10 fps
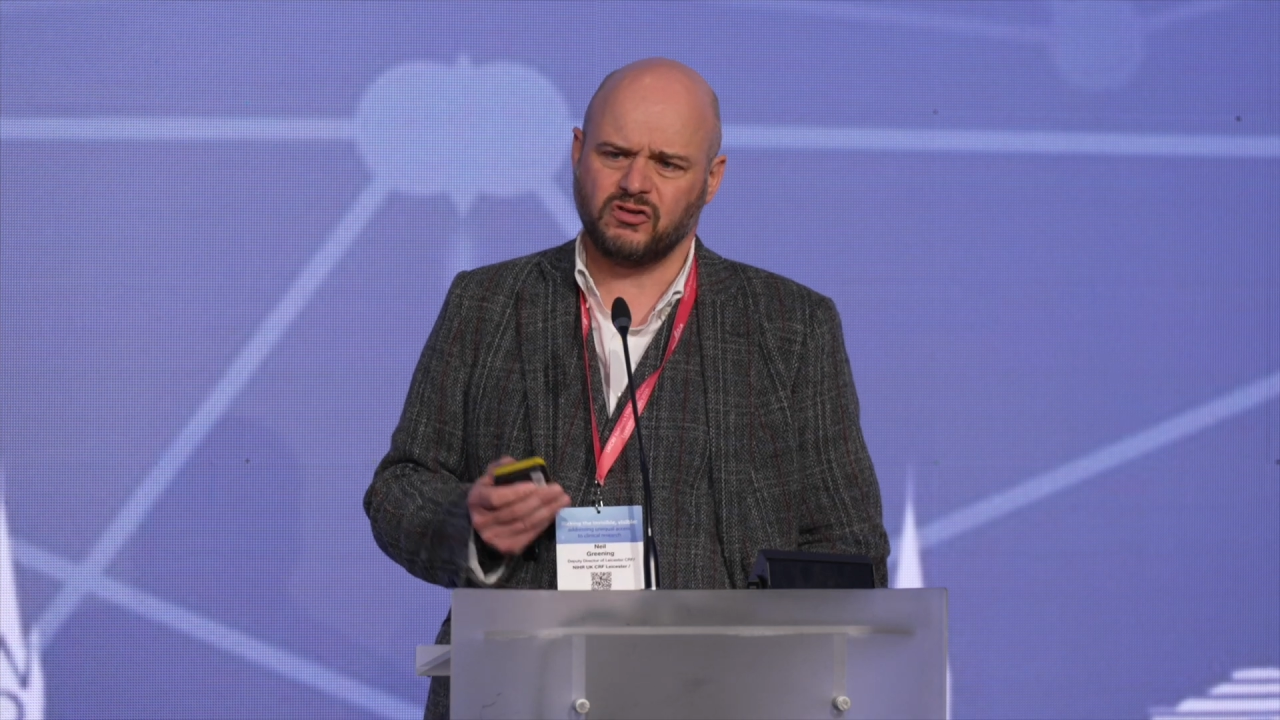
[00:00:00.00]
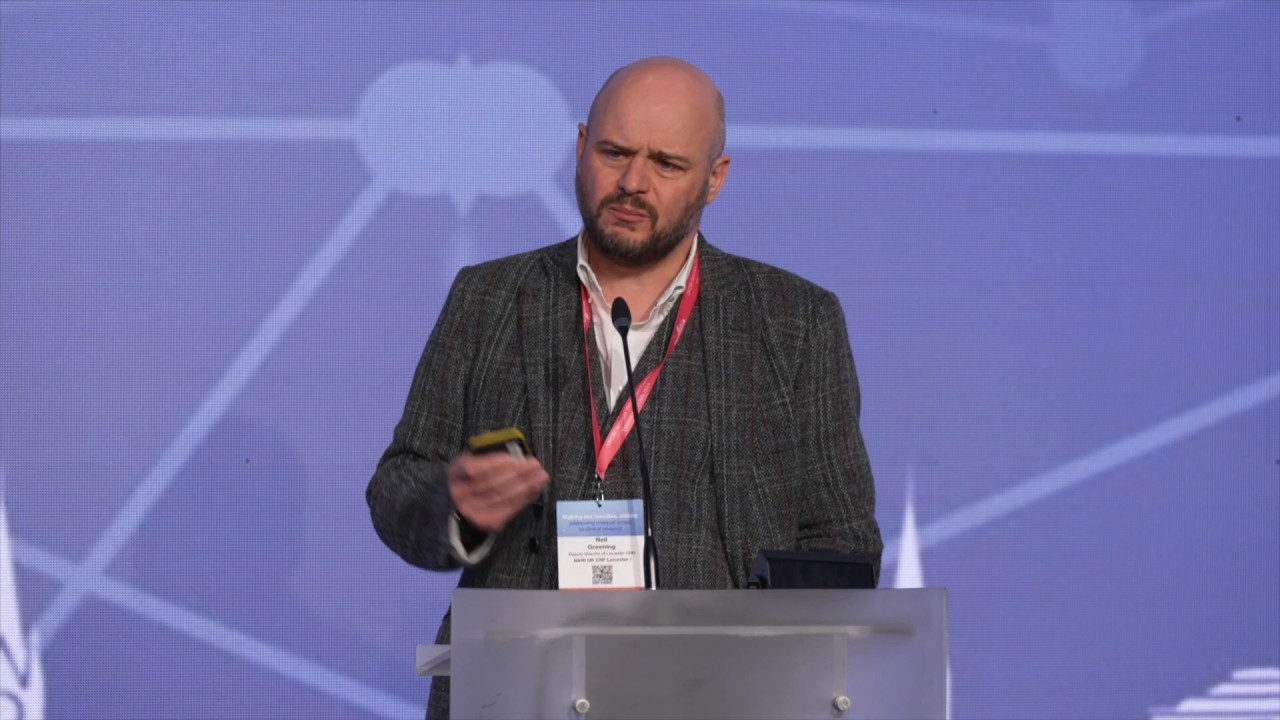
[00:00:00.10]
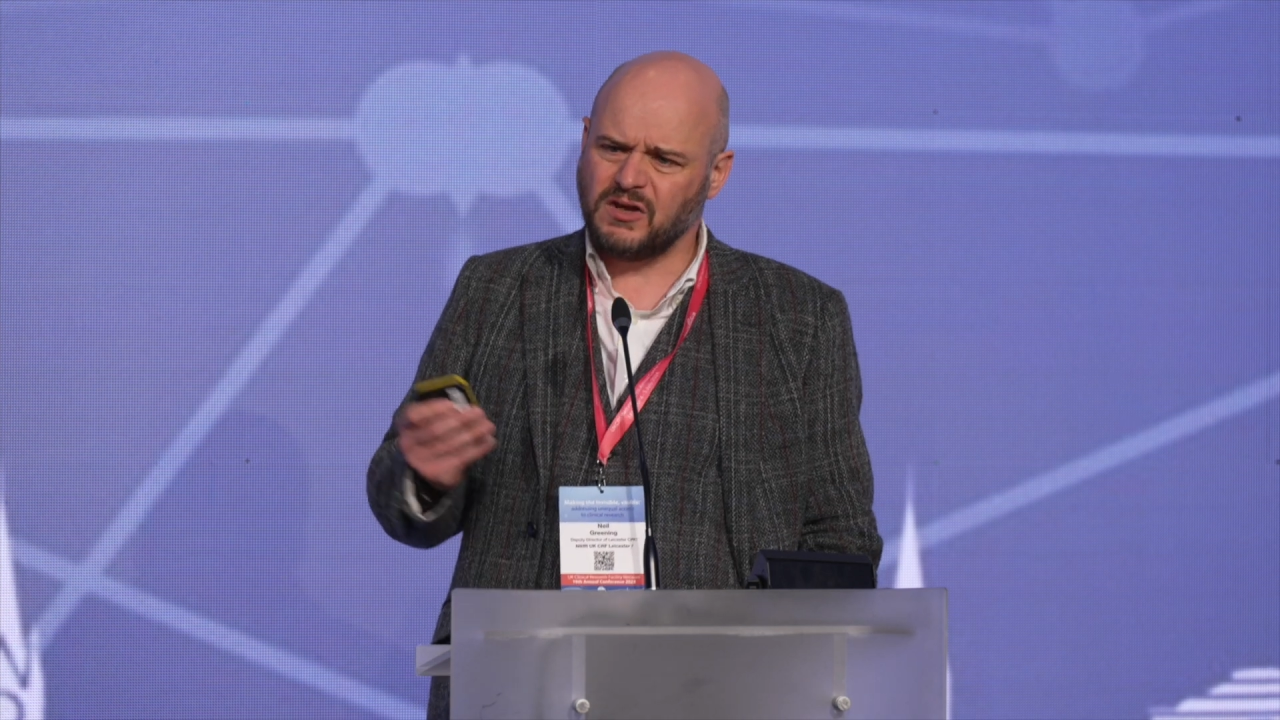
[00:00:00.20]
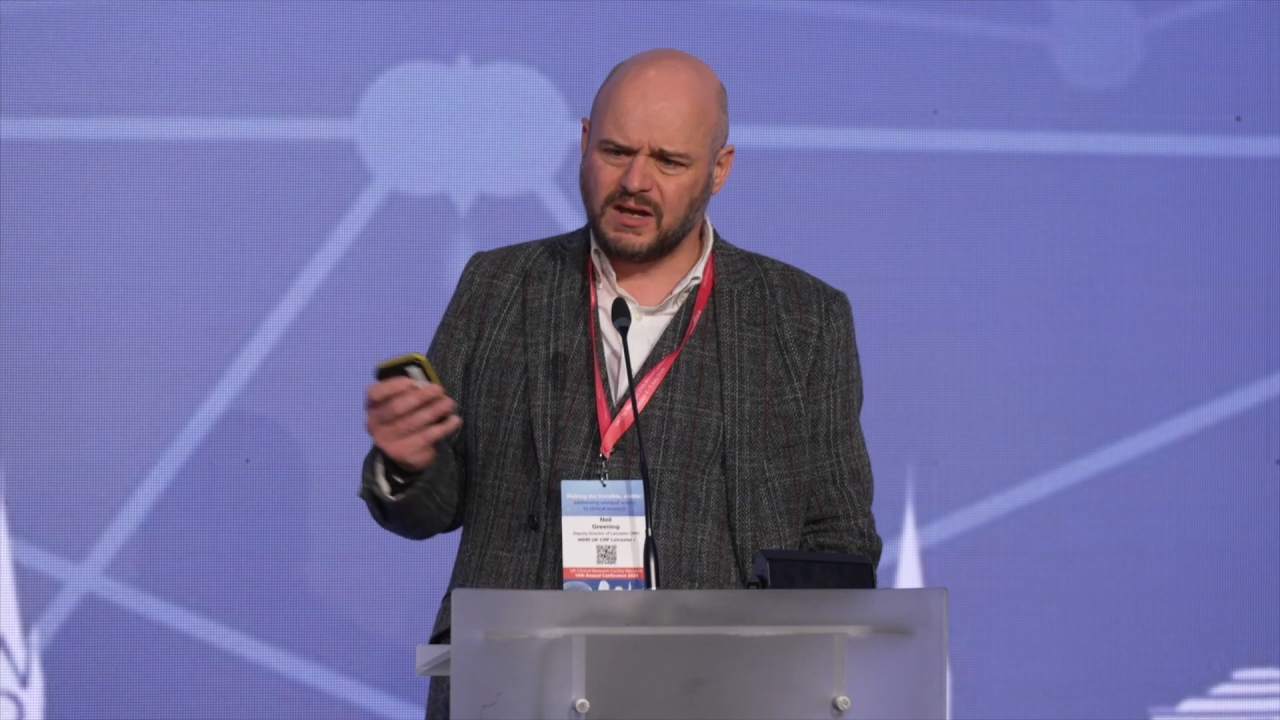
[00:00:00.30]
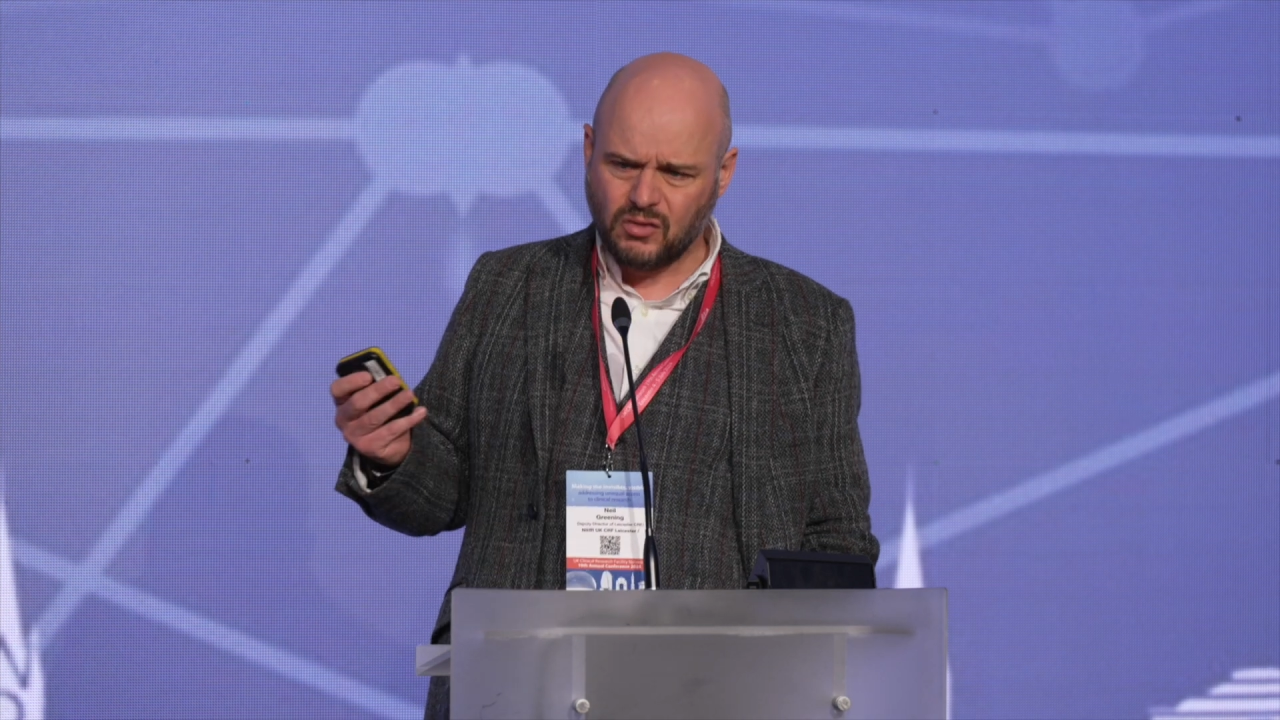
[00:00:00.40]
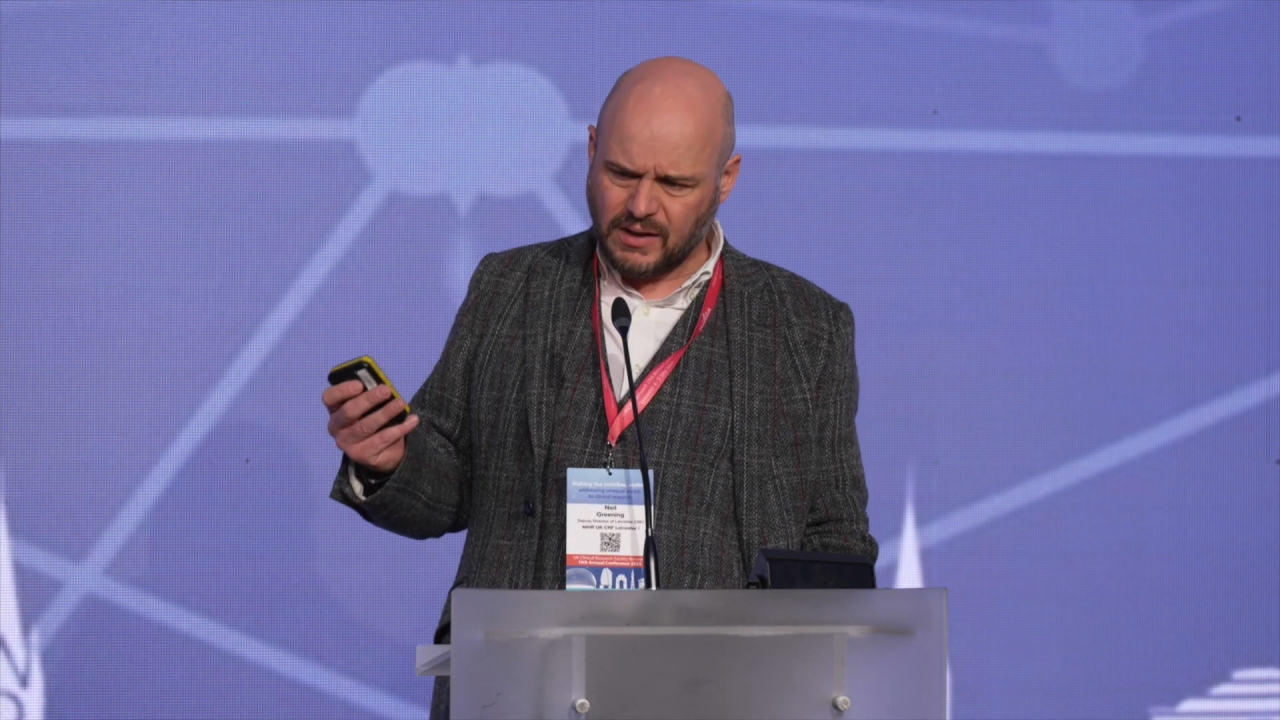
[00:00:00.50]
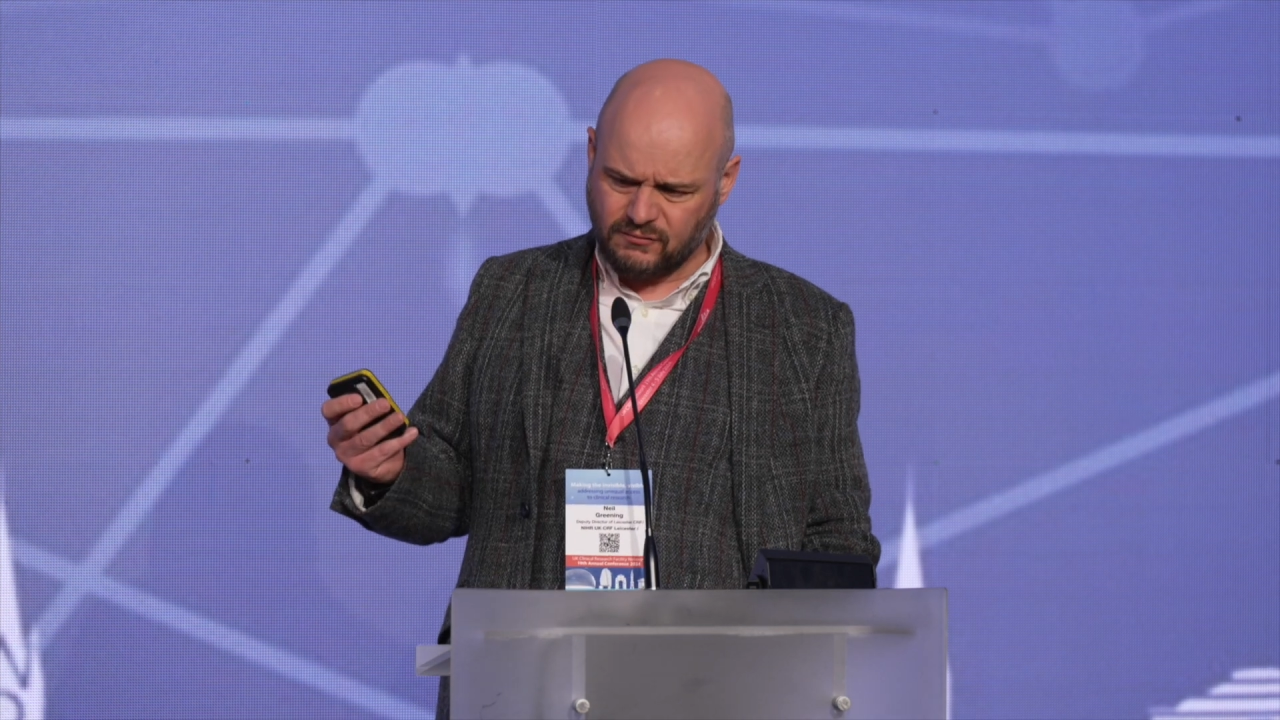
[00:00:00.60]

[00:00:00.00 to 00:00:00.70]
someday you'll